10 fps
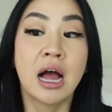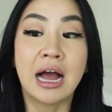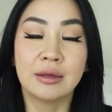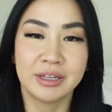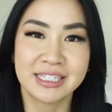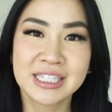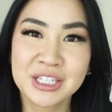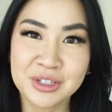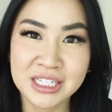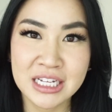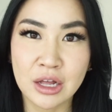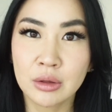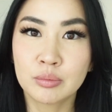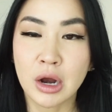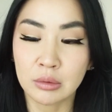I'm guessing you can
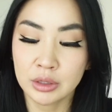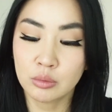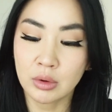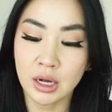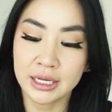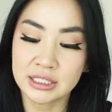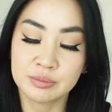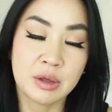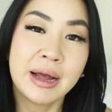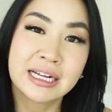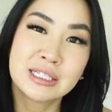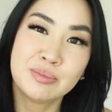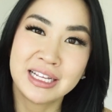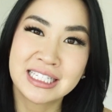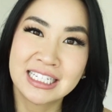tell probably why it's in my Back to
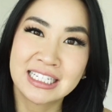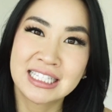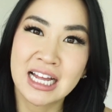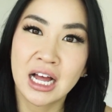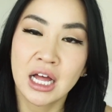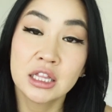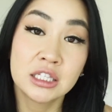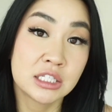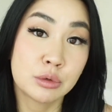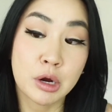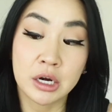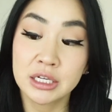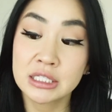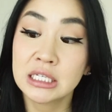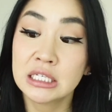Basics list of
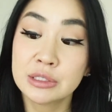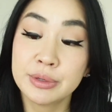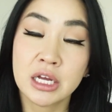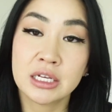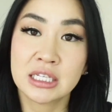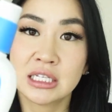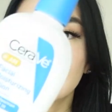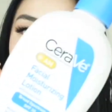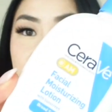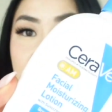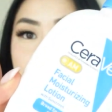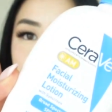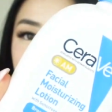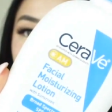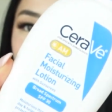products is because it's kind of like a
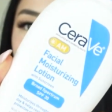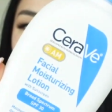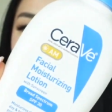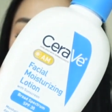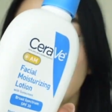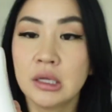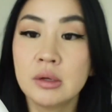double whammy.